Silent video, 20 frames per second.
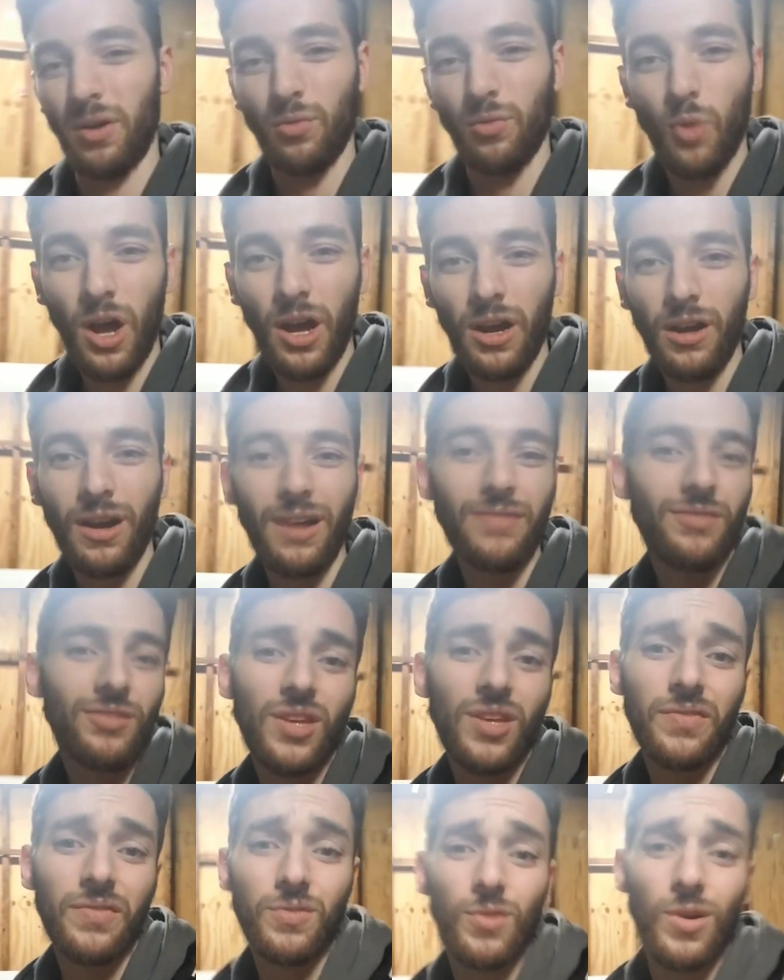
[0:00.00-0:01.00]
I used to run my own
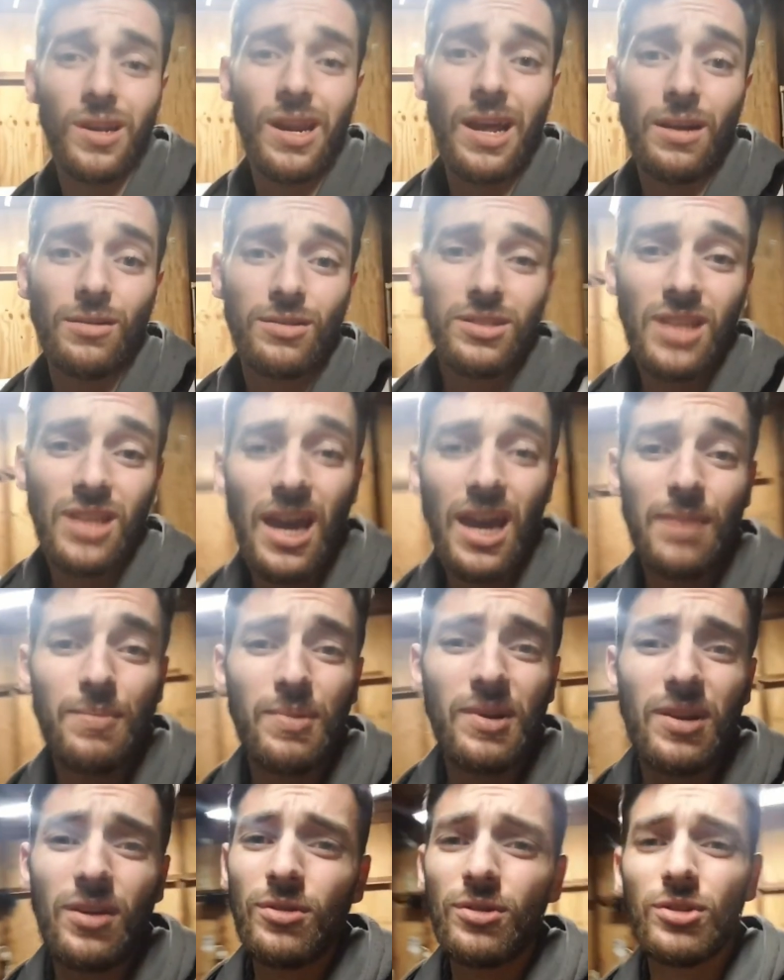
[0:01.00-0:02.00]
wire. I've just never run it
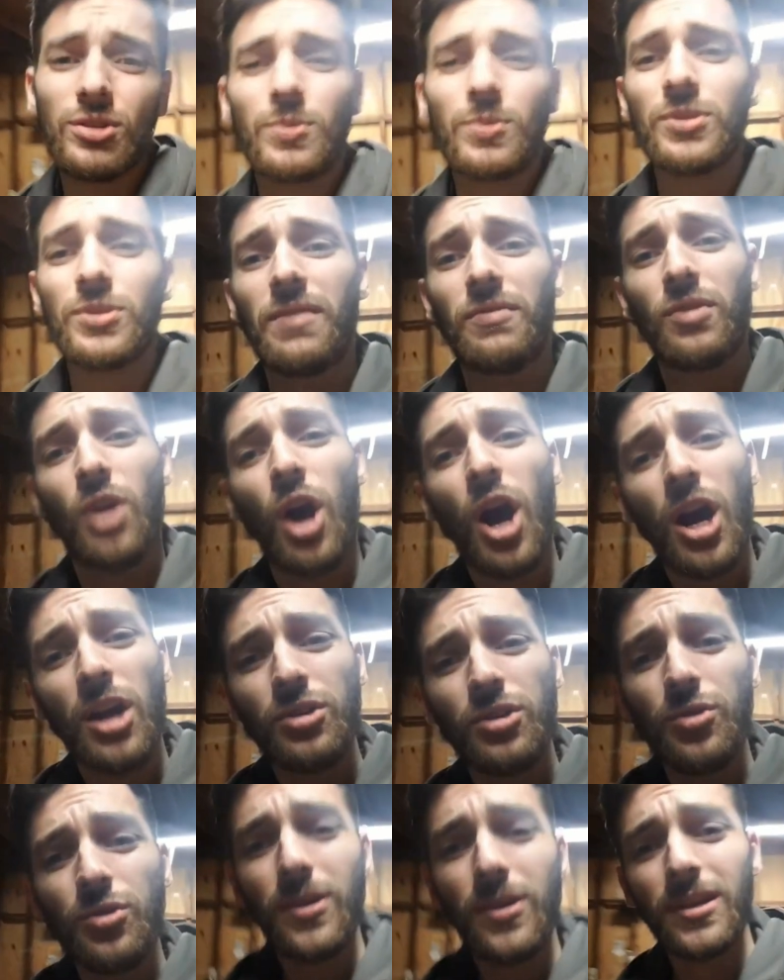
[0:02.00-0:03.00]
outside. But I know you're
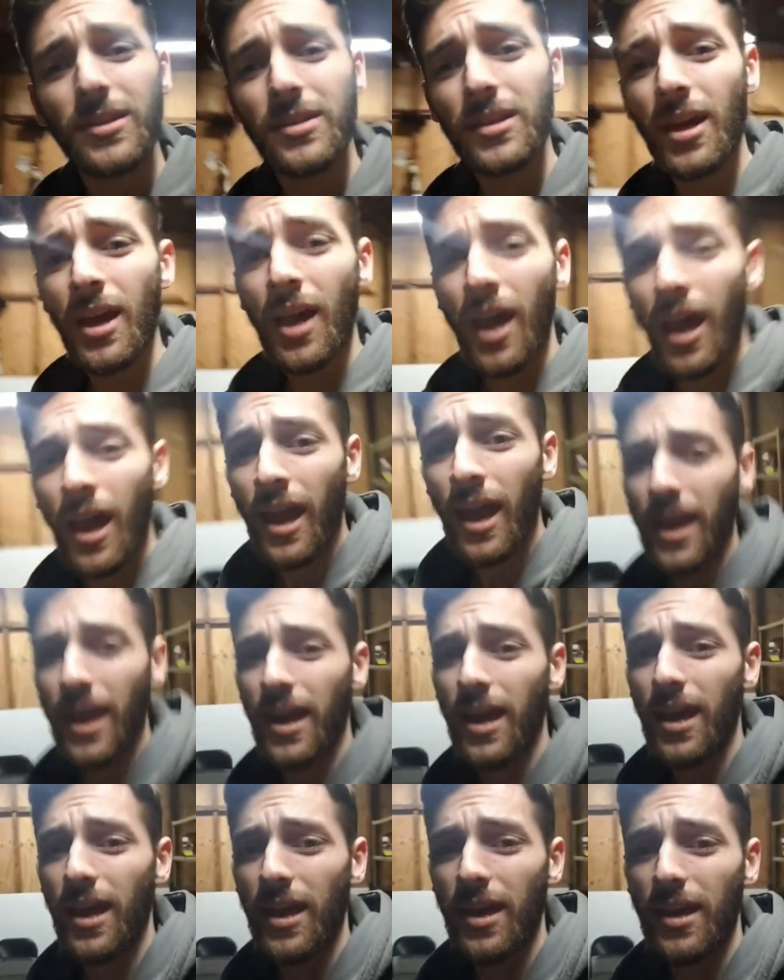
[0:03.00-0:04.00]
supposed to have conduit,
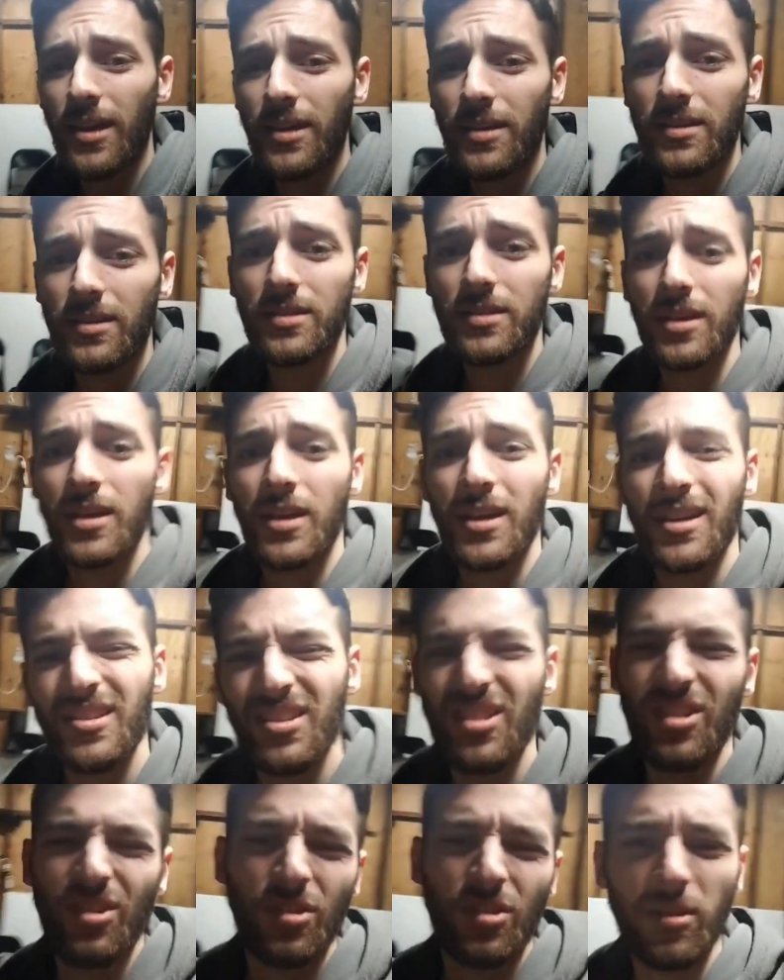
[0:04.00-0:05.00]

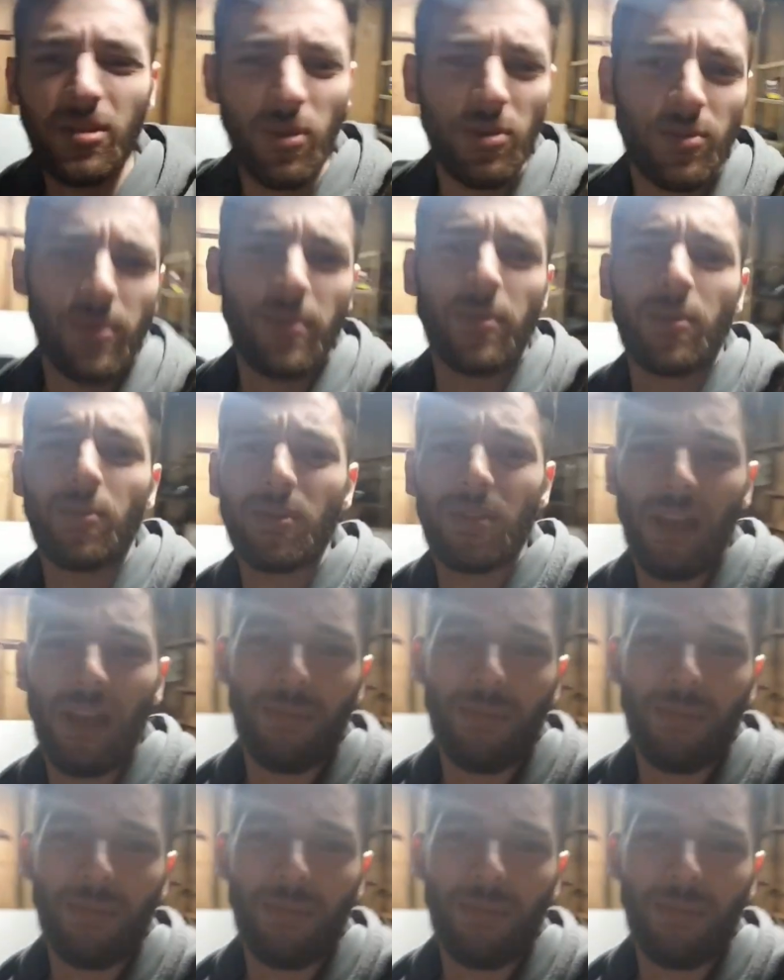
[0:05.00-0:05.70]
and usually